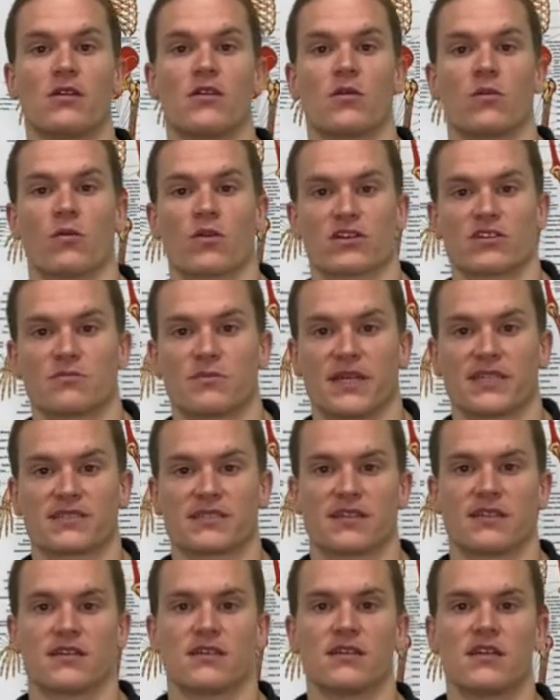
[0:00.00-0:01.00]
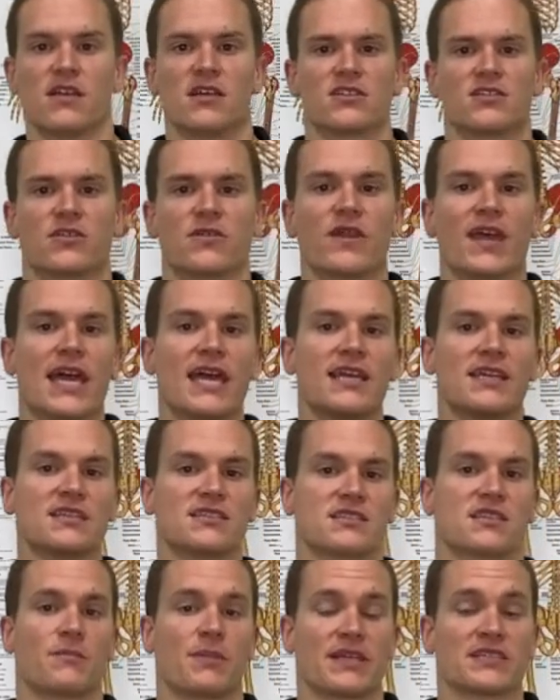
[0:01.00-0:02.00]
works best on. So that is
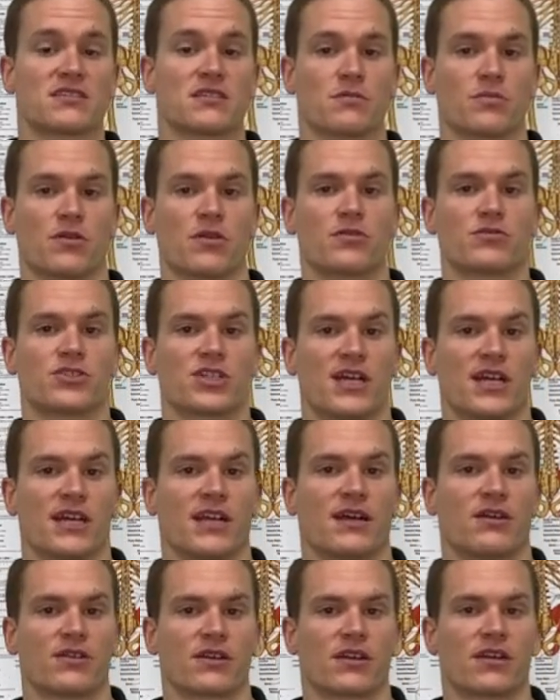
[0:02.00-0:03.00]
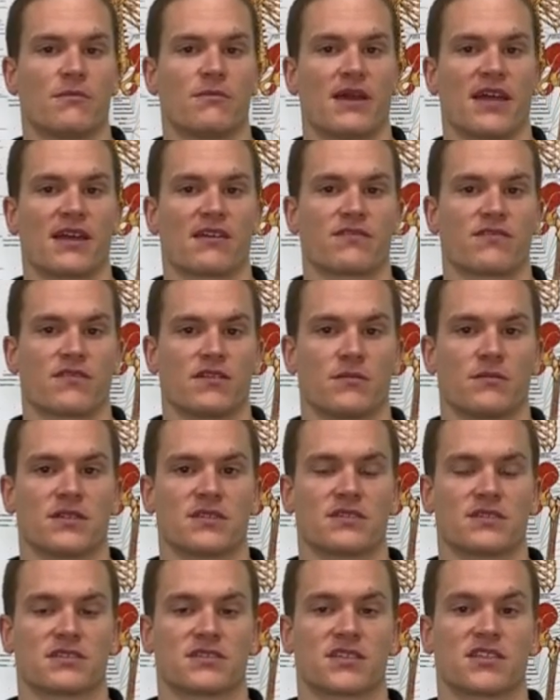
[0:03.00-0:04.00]
the best approach on how to come back from a
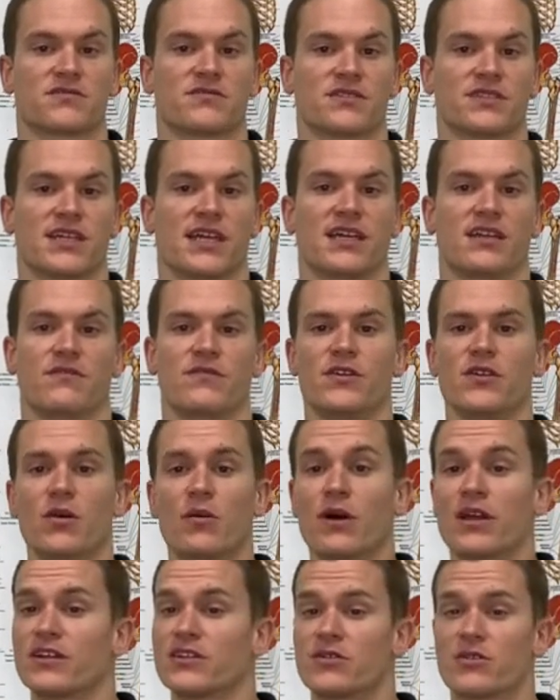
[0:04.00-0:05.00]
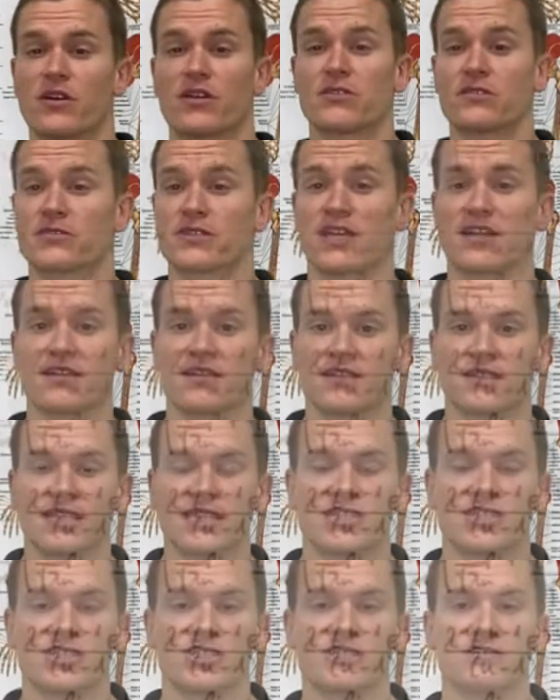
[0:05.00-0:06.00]
successful diet. If you don't want to do all those
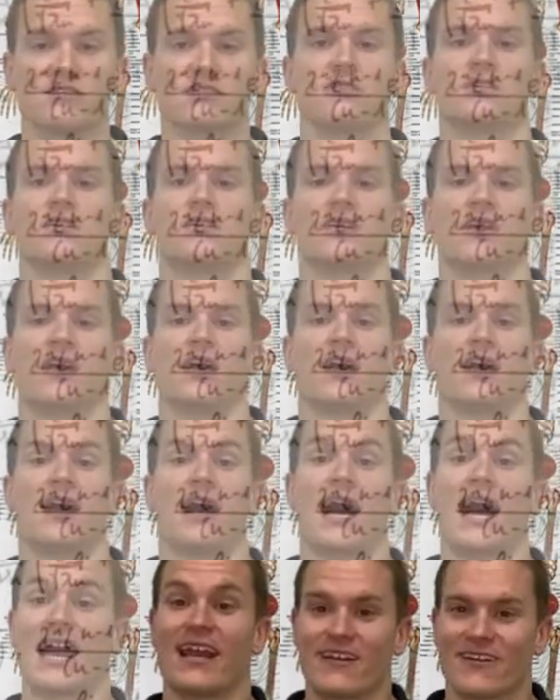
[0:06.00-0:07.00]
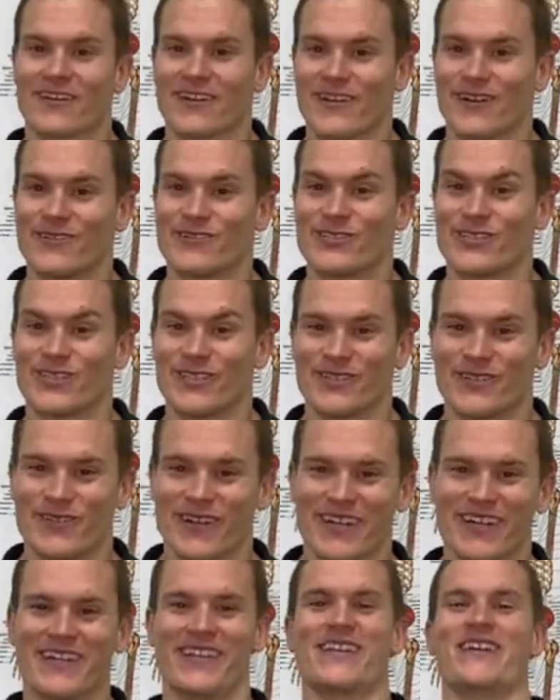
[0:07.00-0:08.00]
calculations, hire a coach to do
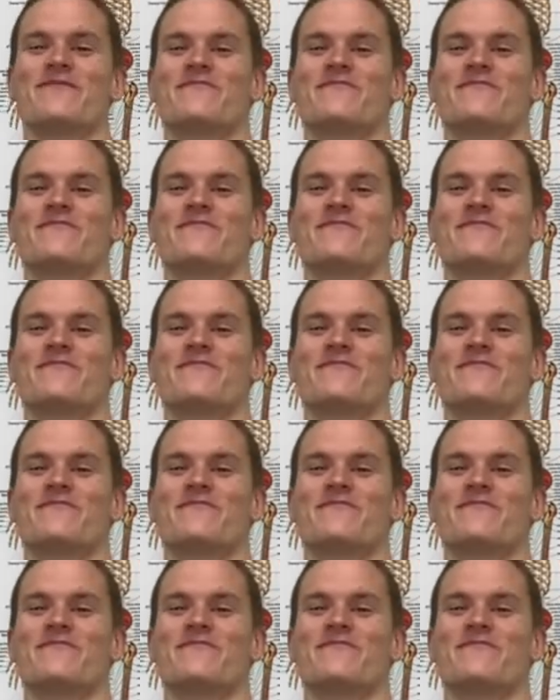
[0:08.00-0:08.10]
one.